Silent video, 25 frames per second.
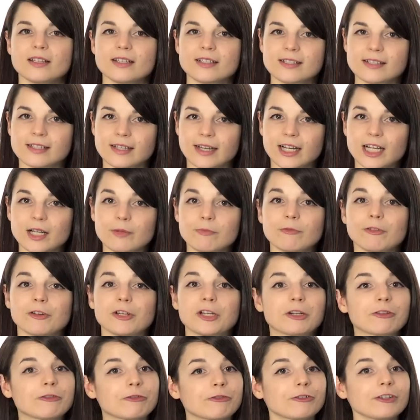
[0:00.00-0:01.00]
Sign up for
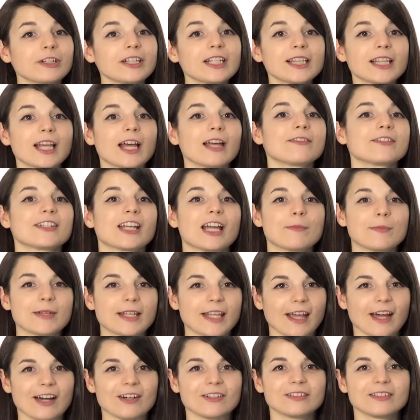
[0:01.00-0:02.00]
your free lifetime
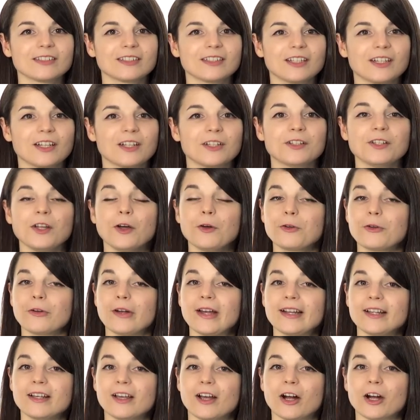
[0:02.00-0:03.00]
account. No
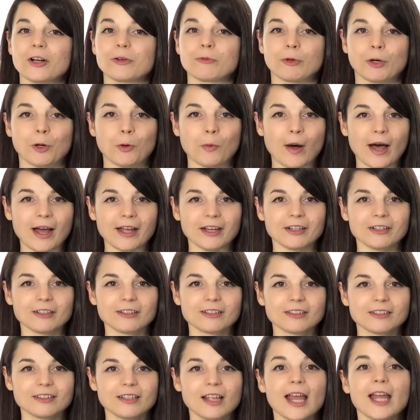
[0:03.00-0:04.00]
credit card
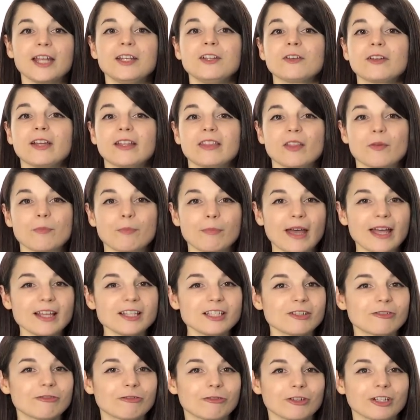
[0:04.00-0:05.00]
required, and you'll get the
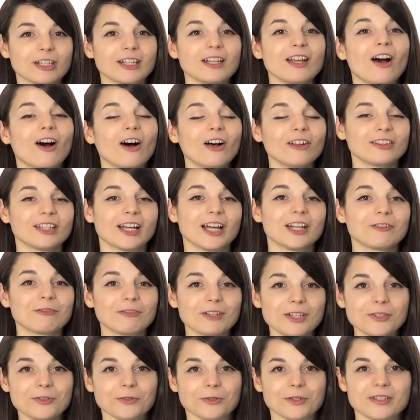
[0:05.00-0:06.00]
best free online
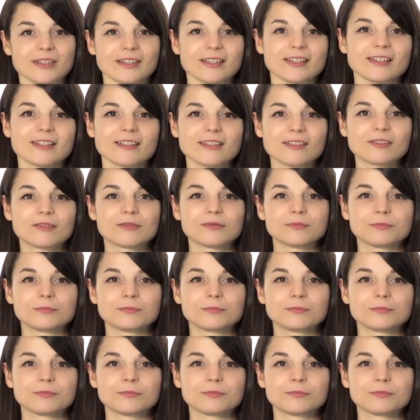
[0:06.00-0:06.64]
resources.